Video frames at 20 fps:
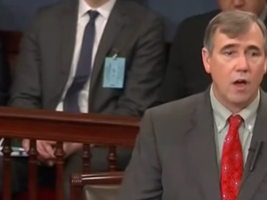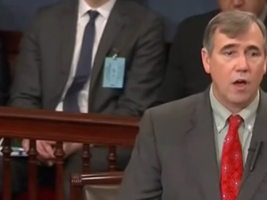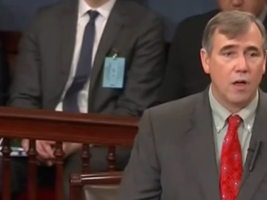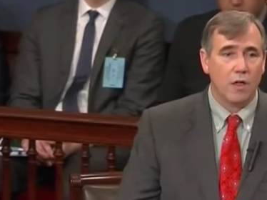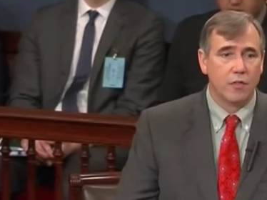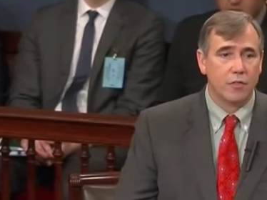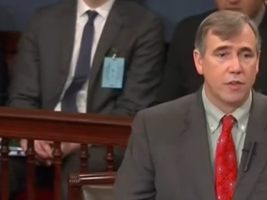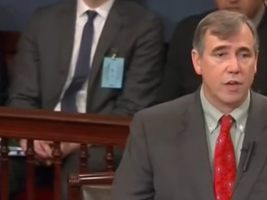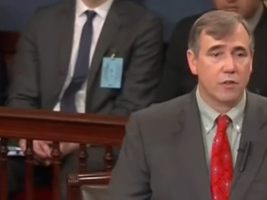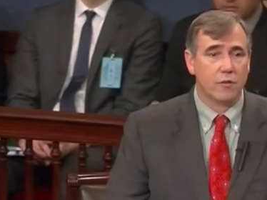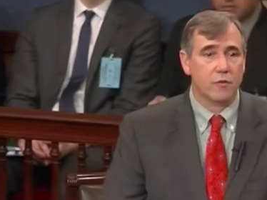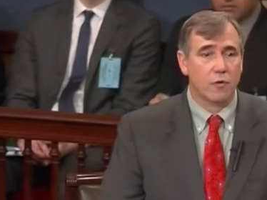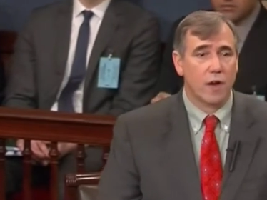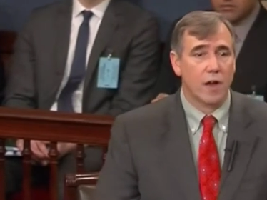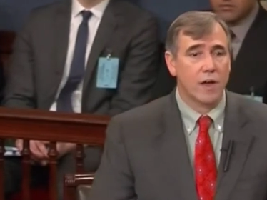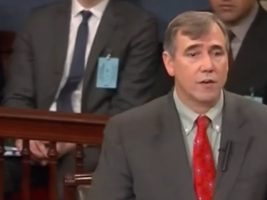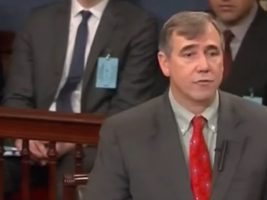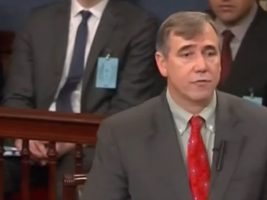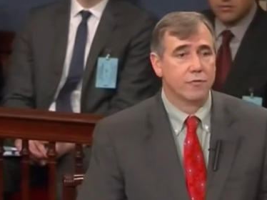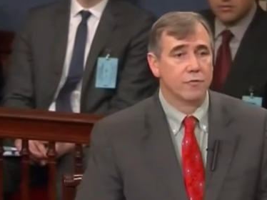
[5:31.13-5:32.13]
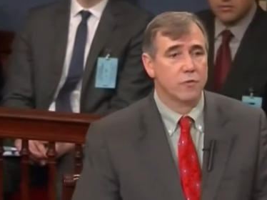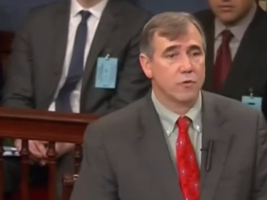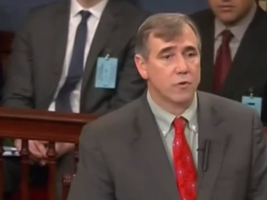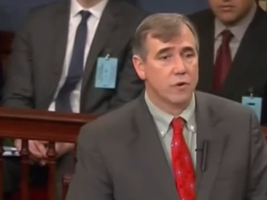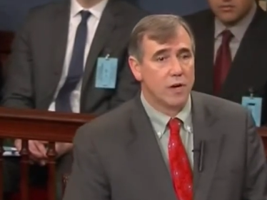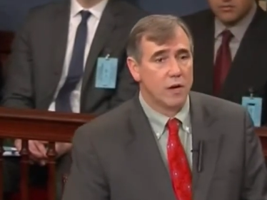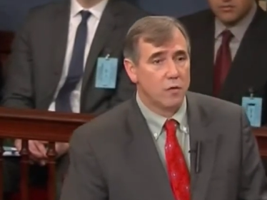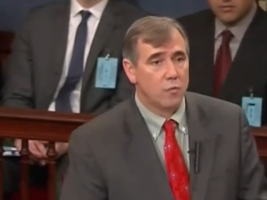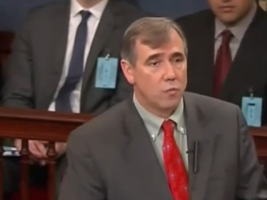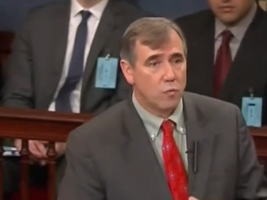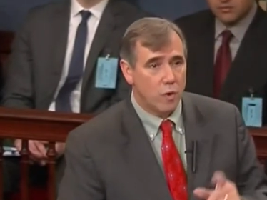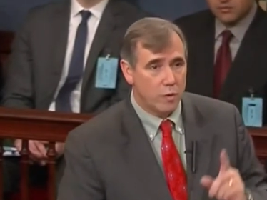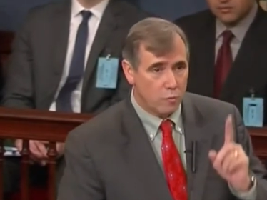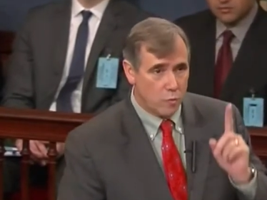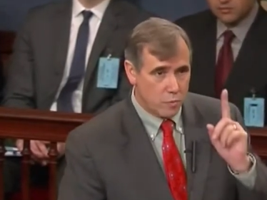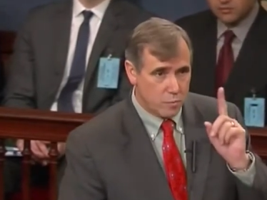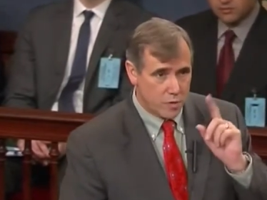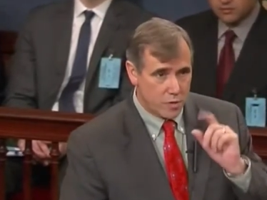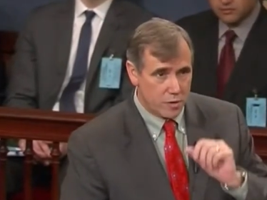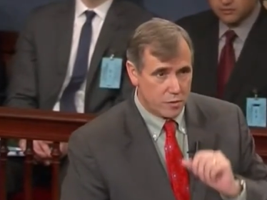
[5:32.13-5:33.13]
Thank you. I ask for 1
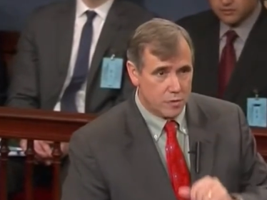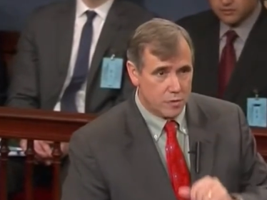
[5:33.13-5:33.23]
more minute.